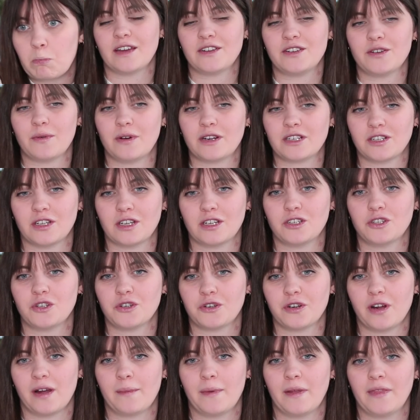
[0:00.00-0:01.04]
I do watch a lot of
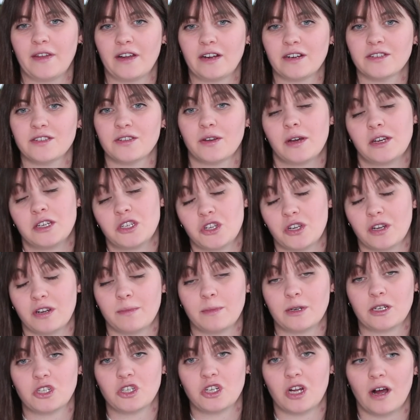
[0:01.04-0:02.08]
true crime on there, so I shouldn't
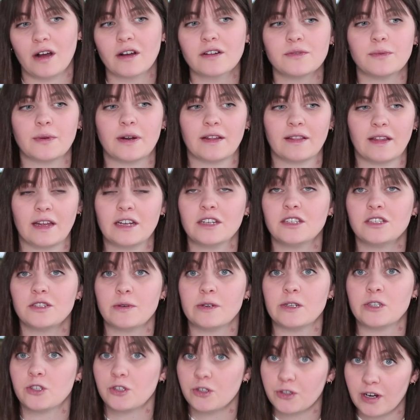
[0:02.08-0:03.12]
have been shocked when it led to
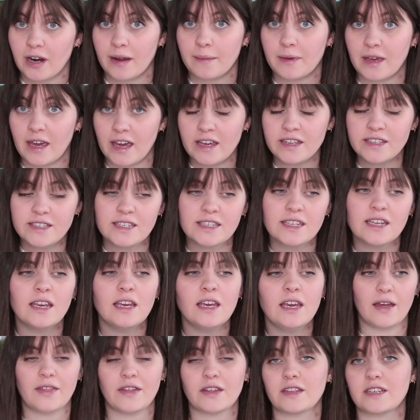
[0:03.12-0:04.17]
a true crime case.
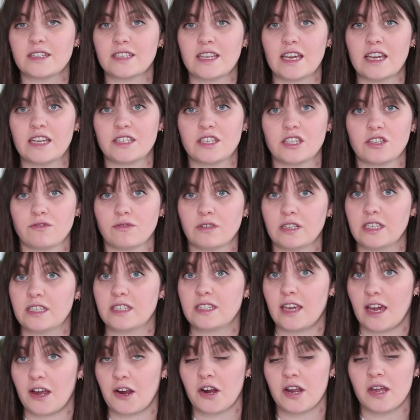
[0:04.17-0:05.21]
I think this case is really
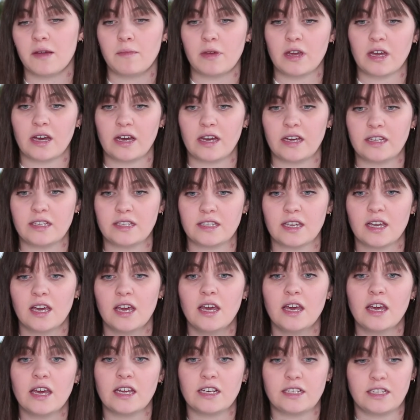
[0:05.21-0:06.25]
scary because
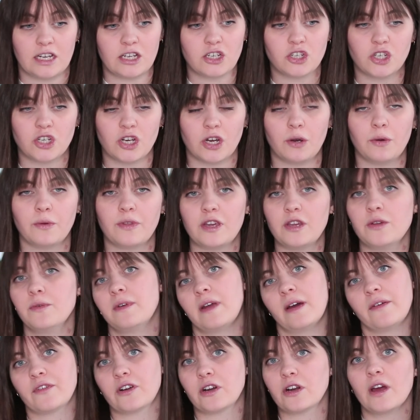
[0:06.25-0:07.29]
it does show that you
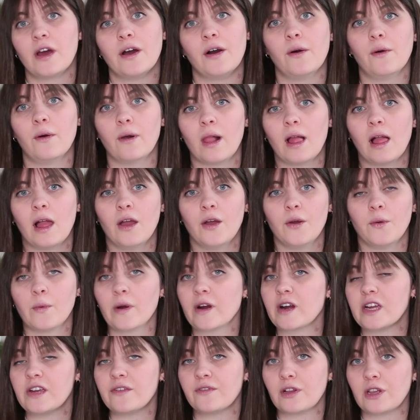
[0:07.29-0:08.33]
never know
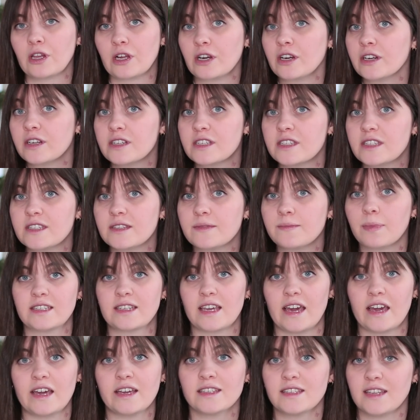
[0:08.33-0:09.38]
where evil lurks. In this
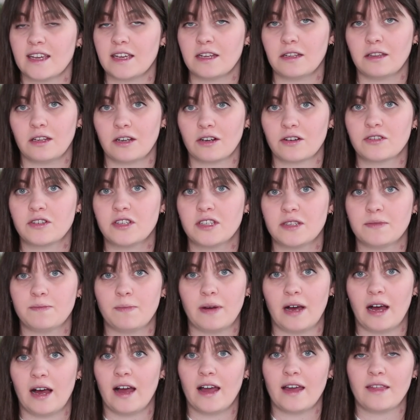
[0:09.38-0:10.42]
case, it lurked
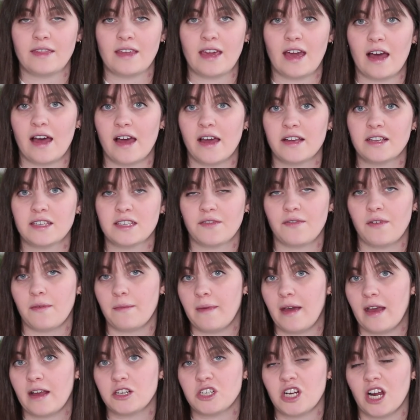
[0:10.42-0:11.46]
behind the eyes of a
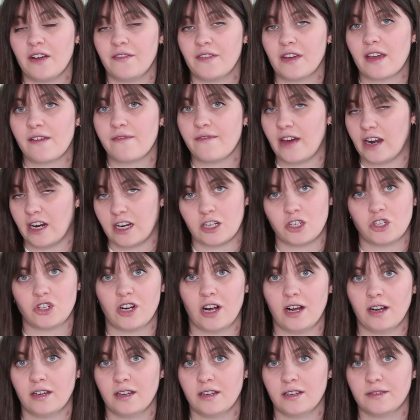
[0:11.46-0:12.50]
man driving a FedEx
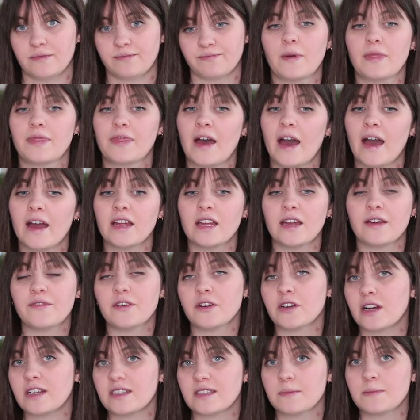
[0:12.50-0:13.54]
truck. With that, if
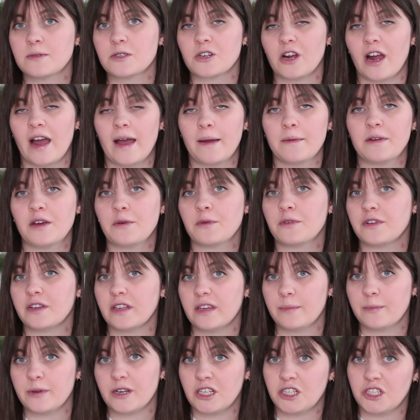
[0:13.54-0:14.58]
you're not subscribed, I would
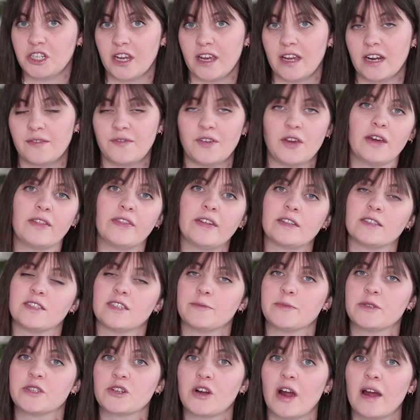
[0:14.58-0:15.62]
really appreciate if you hit that
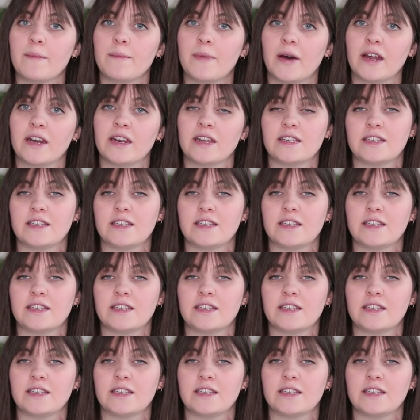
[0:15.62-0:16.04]
subscribe button.